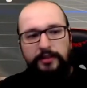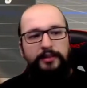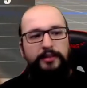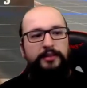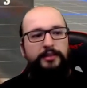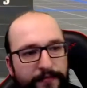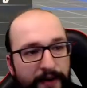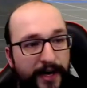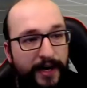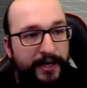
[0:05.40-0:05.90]

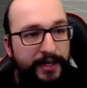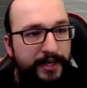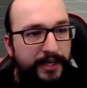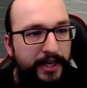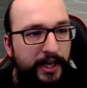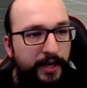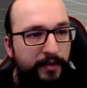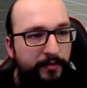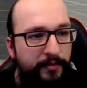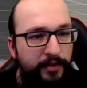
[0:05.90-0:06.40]
Fighting
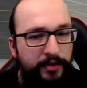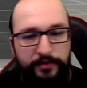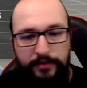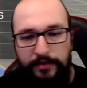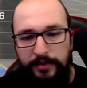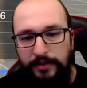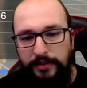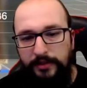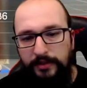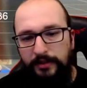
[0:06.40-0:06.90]
game
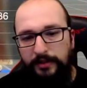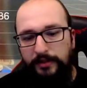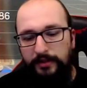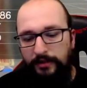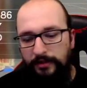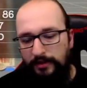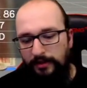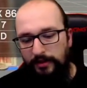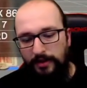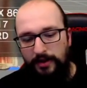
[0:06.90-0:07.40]
news,
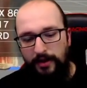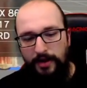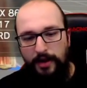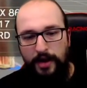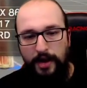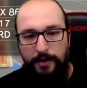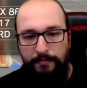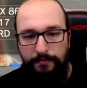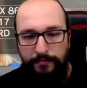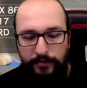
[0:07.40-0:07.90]

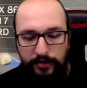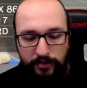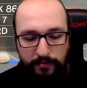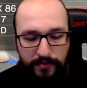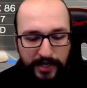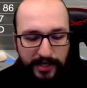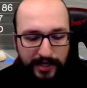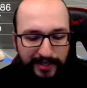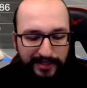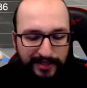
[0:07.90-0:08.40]
to
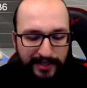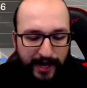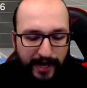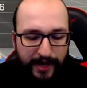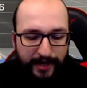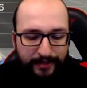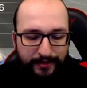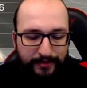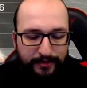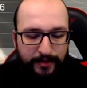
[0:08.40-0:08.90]
be
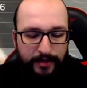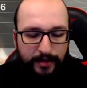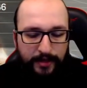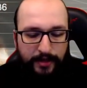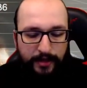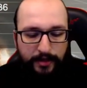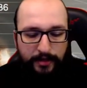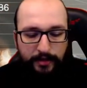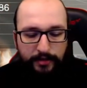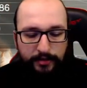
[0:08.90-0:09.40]
exact.
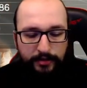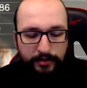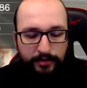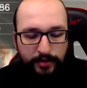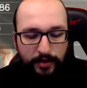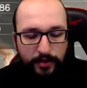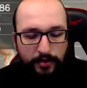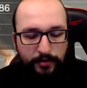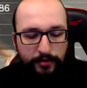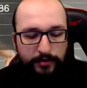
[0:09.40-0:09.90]

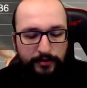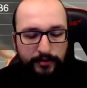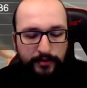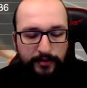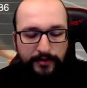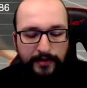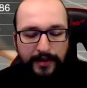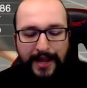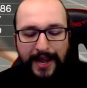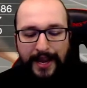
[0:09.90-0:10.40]
So
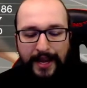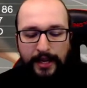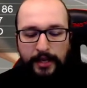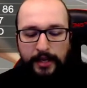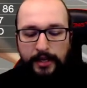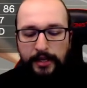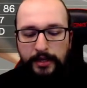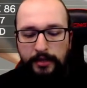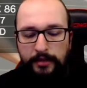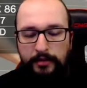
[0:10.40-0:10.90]

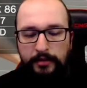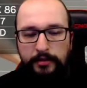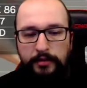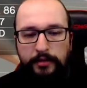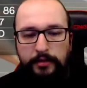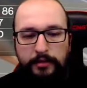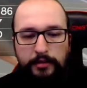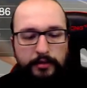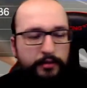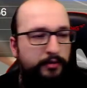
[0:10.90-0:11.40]
today,
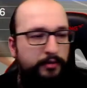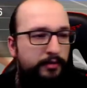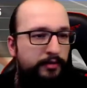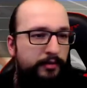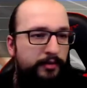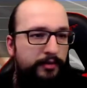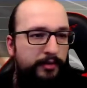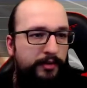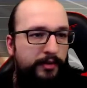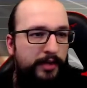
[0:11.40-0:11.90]

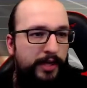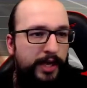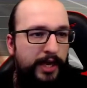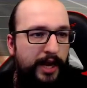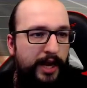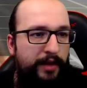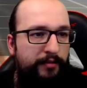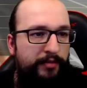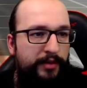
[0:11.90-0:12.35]
they have